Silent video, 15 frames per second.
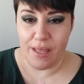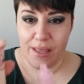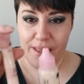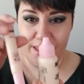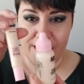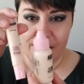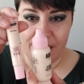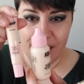
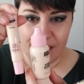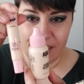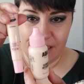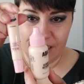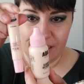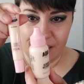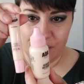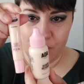
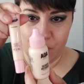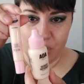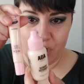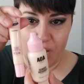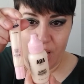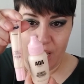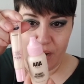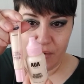these, which
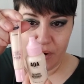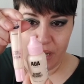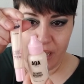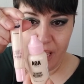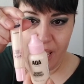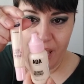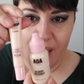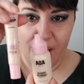I already
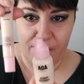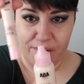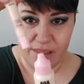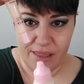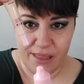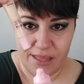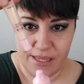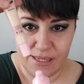have
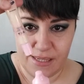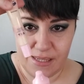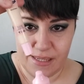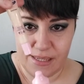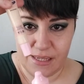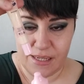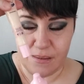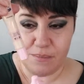
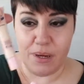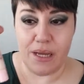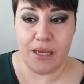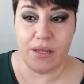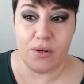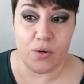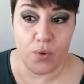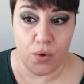this in my
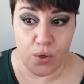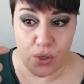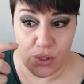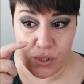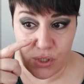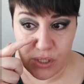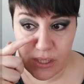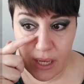inner
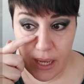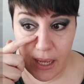corners